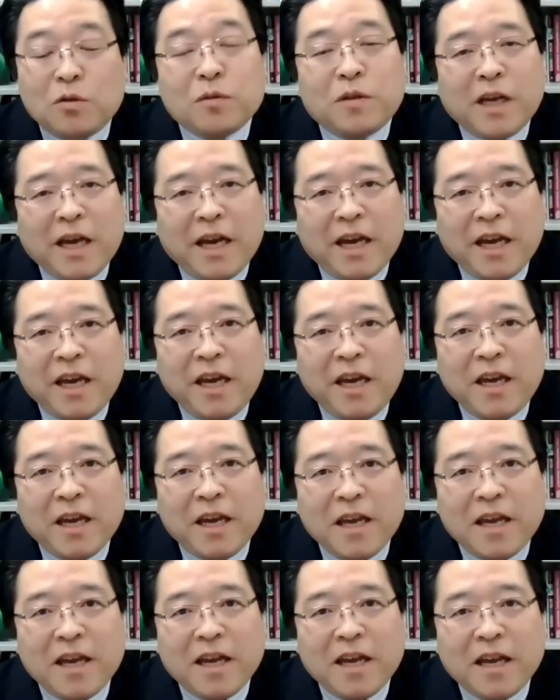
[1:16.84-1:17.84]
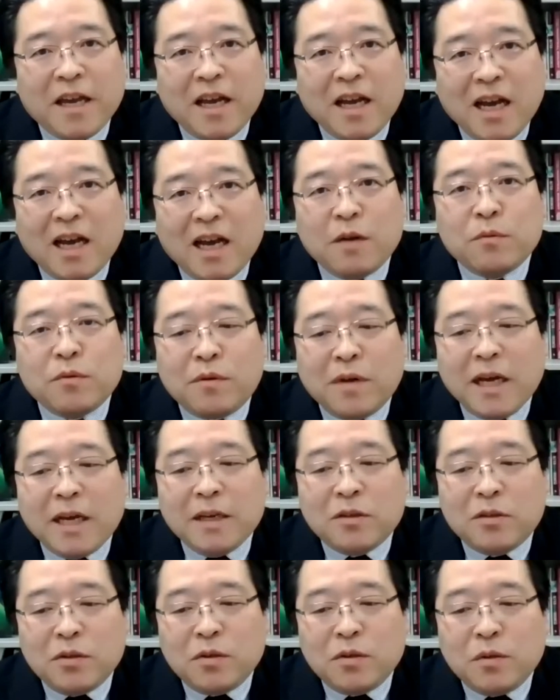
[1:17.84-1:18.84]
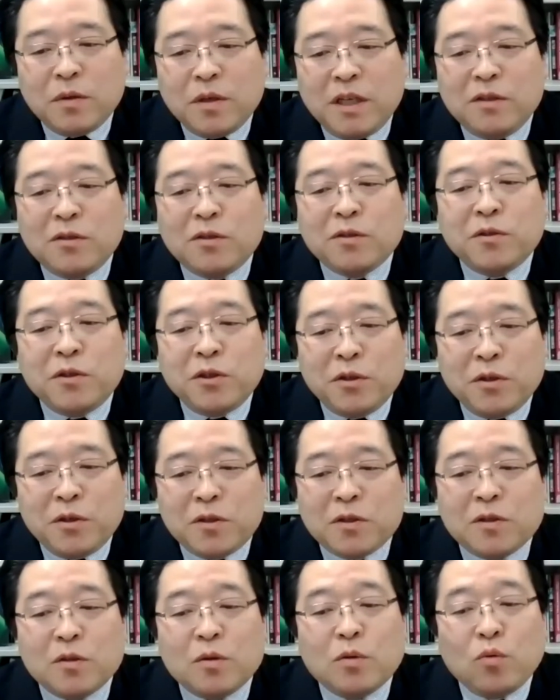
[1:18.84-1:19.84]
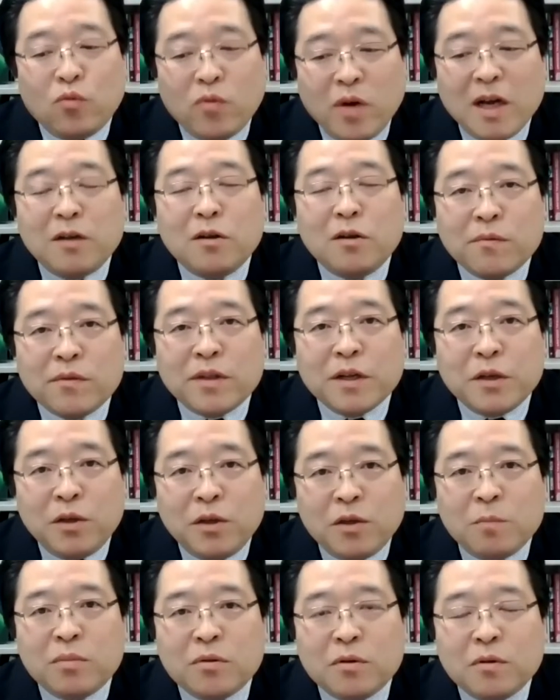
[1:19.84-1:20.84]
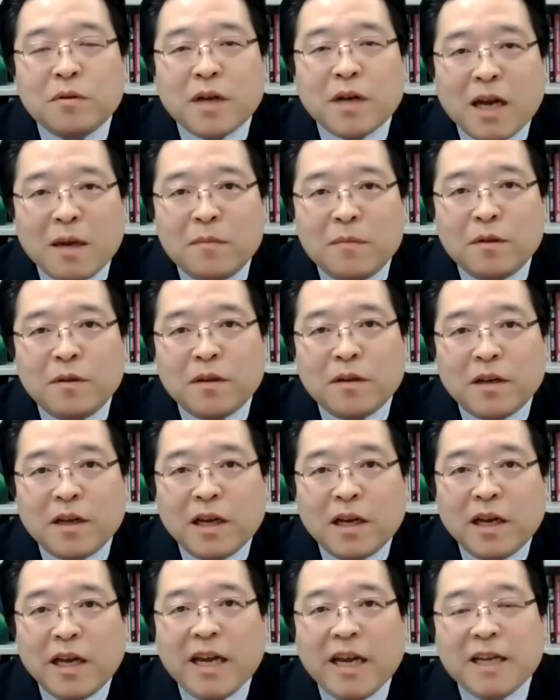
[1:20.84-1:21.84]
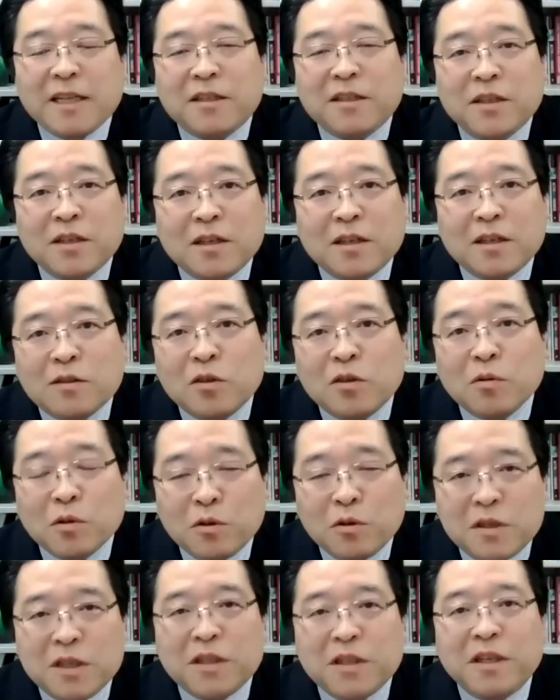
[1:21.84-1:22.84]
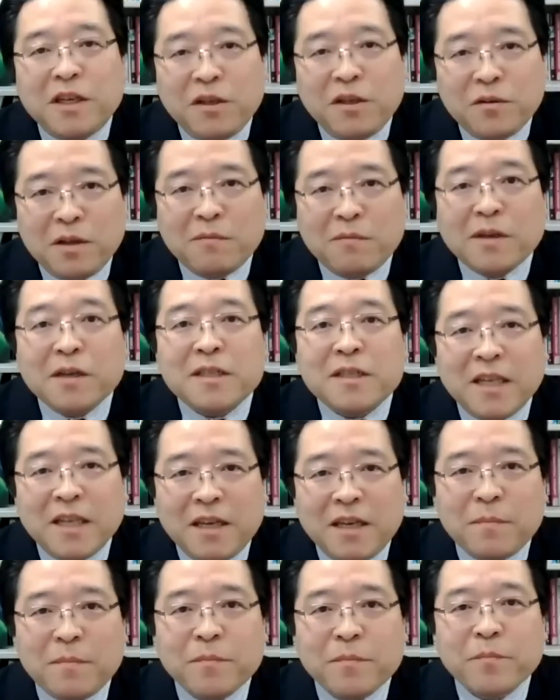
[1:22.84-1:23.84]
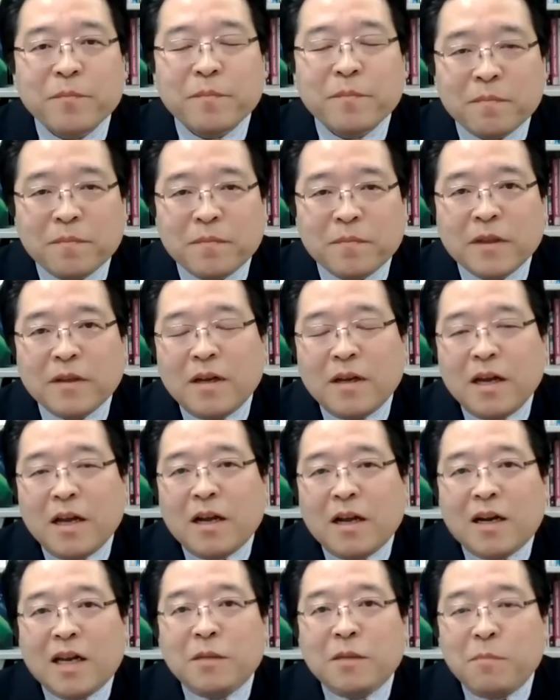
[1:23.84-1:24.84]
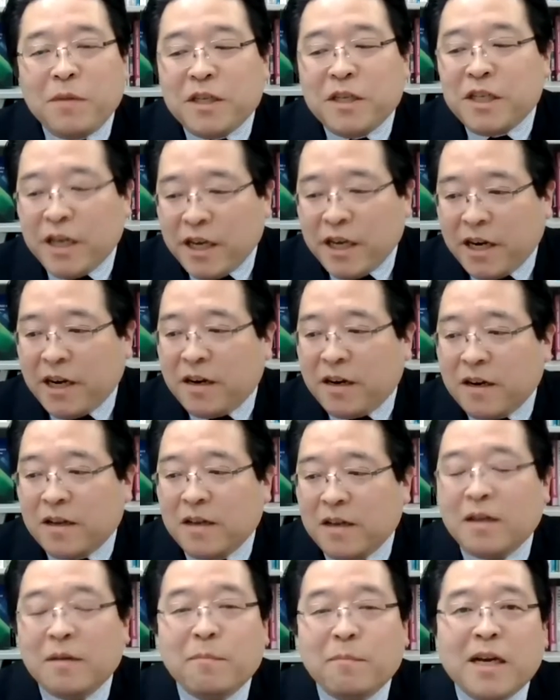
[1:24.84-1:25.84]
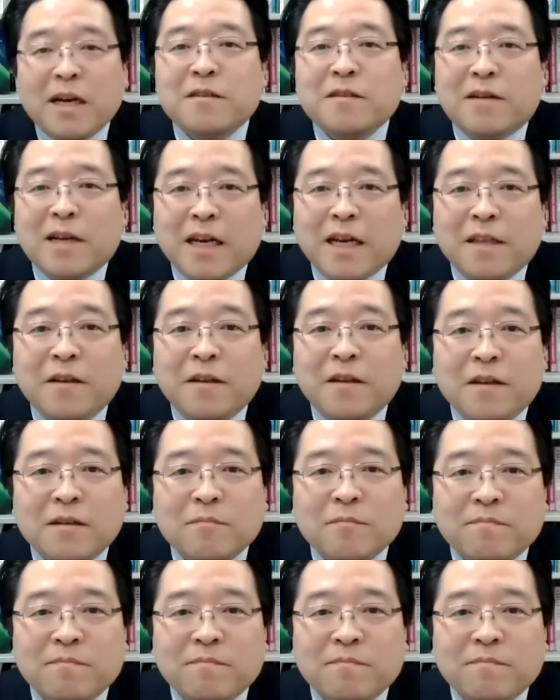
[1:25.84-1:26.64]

Today, I would like to introduce one of the new programs at Tokyo City University. Let me share my slide.